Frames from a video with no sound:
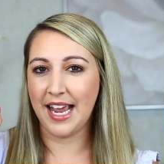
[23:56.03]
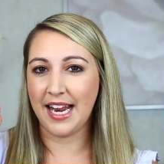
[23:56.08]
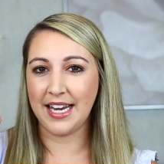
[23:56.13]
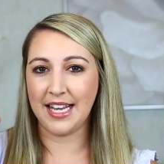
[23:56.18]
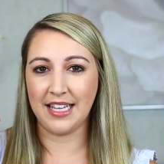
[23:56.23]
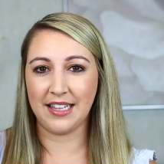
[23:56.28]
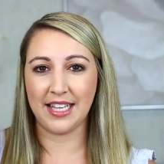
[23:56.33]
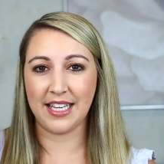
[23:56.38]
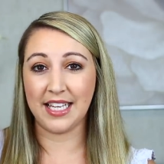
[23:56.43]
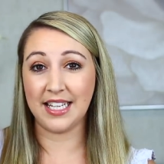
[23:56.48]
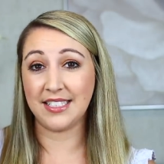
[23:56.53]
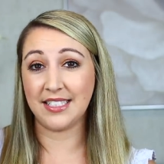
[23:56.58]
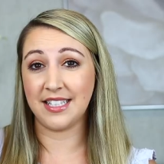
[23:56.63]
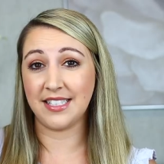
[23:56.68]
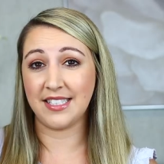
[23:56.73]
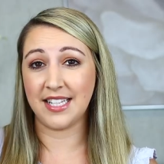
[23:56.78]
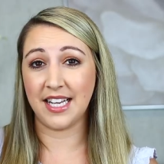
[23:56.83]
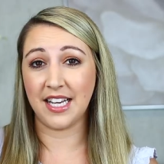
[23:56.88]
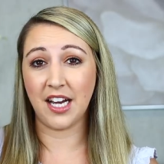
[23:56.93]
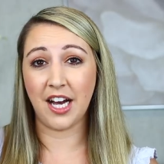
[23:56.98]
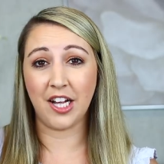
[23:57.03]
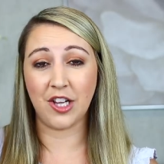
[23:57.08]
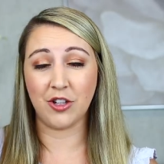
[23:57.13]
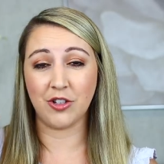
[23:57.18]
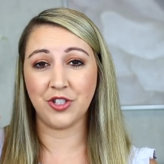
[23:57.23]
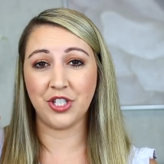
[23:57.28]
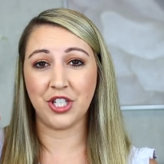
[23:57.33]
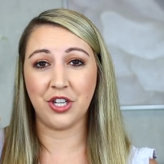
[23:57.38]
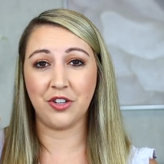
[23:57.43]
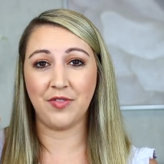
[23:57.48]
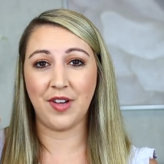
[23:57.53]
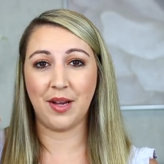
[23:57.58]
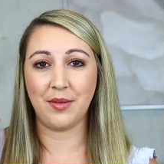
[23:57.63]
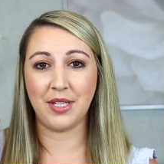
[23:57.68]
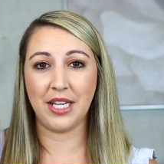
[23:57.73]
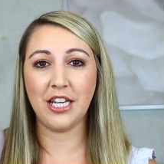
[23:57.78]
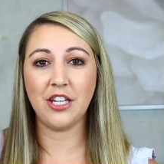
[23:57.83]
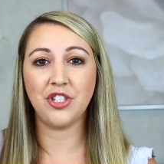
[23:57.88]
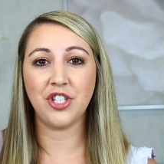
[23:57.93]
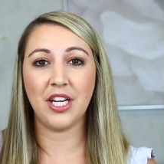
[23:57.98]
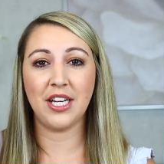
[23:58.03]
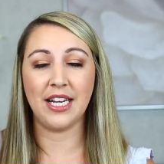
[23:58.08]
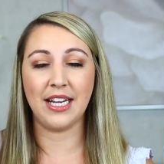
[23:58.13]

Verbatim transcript: any like existing color to your foundation.